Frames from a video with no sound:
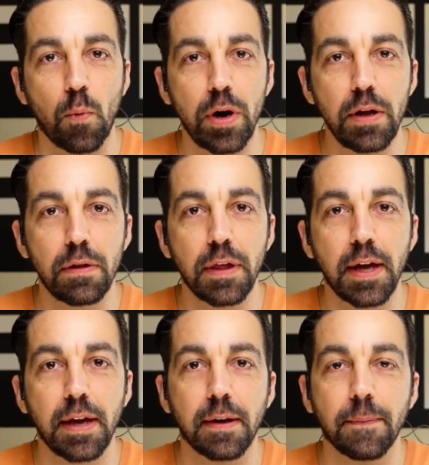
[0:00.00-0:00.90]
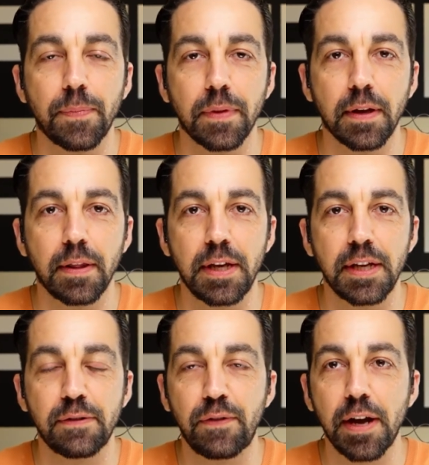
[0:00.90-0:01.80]
What do you think
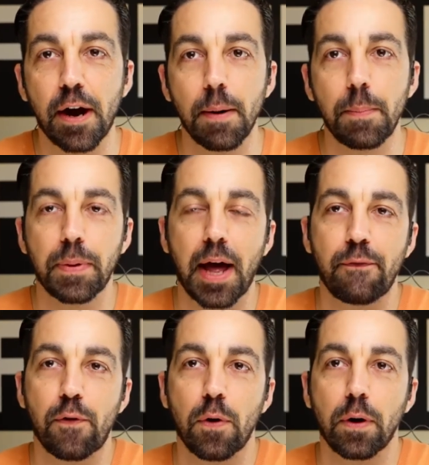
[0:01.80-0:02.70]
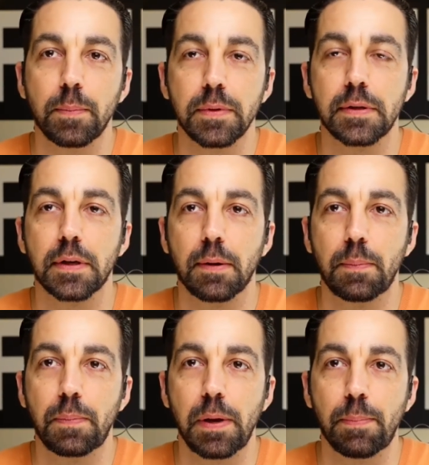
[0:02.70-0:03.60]
these VR platforms,
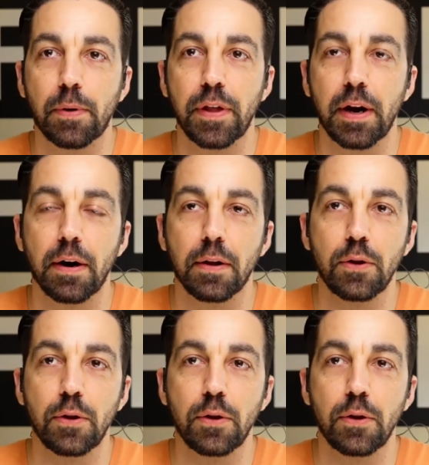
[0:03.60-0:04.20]
people that are